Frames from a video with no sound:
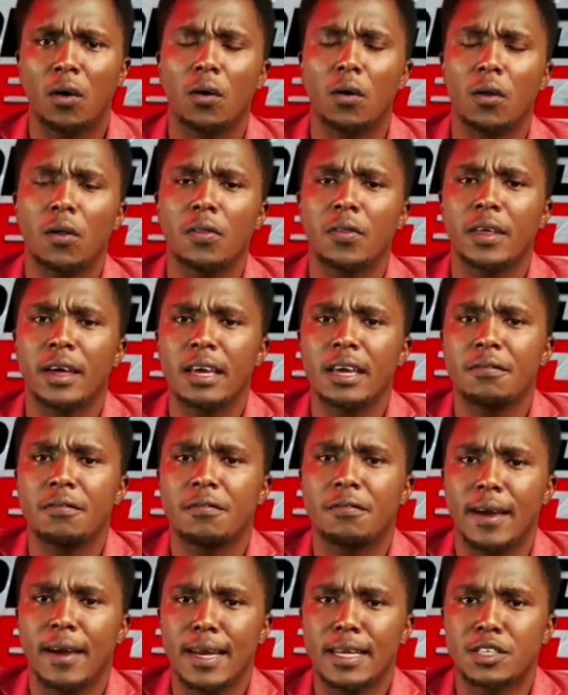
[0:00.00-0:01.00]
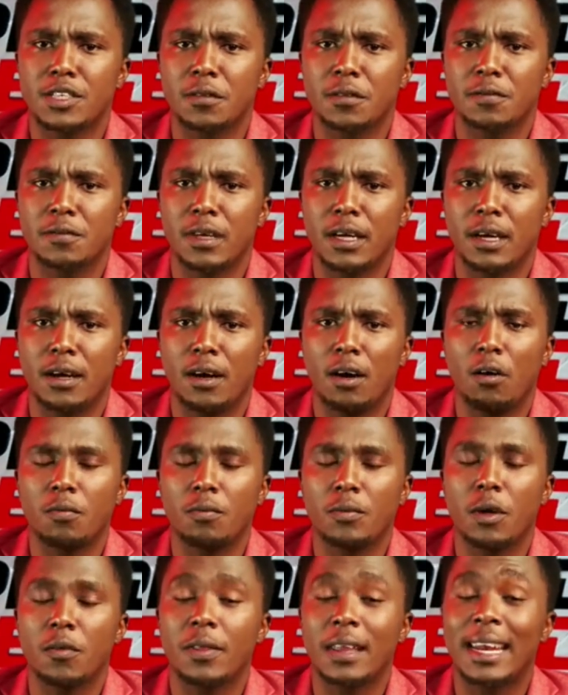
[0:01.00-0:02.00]
on the event of
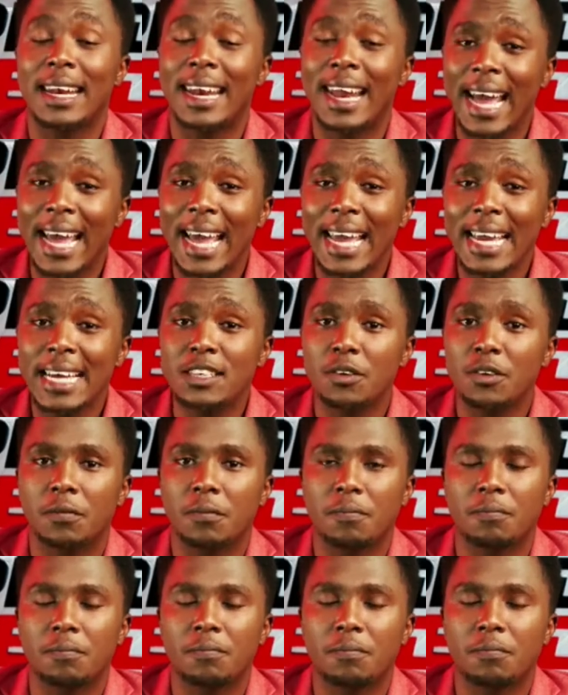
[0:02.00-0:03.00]
on the night of